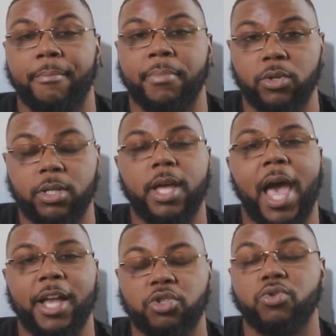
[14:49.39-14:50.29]
building an
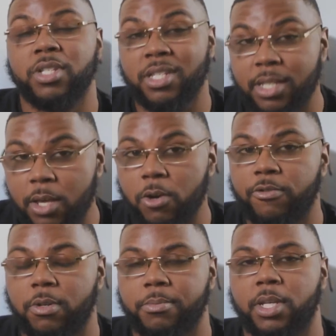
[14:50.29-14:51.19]
actual skill
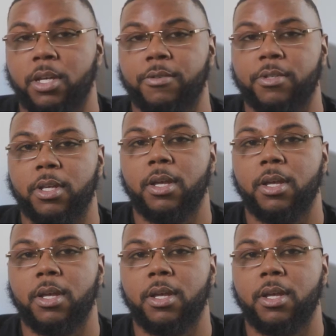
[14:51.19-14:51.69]
for themselves.